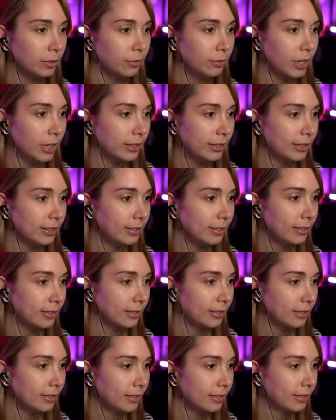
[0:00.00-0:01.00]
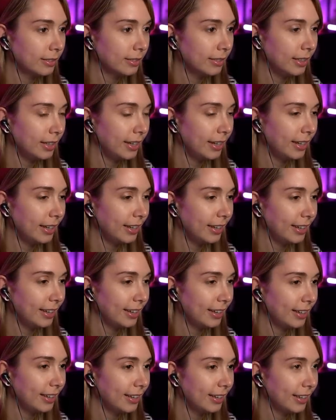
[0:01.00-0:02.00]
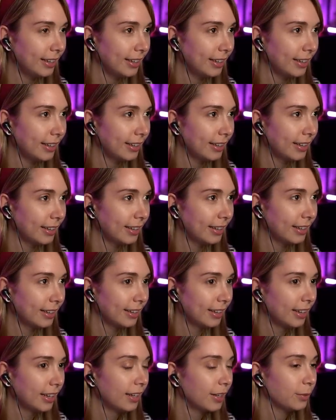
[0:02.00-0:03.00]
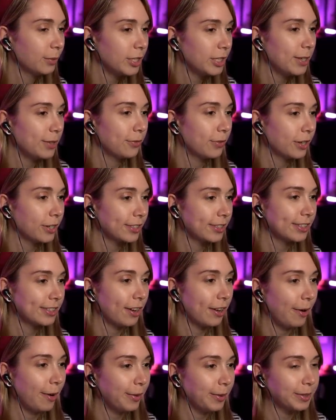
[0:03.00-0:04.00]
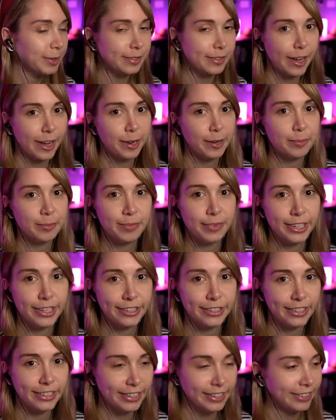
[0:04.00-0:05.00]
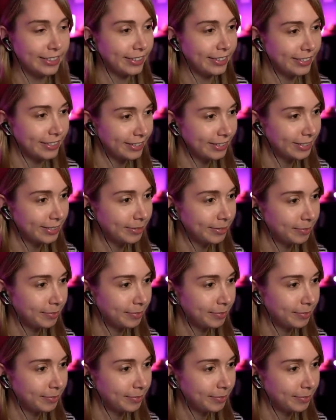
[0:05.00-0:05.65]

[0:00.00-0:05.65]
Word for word: Little foxes? Yeah. We see foxes all the time here in England.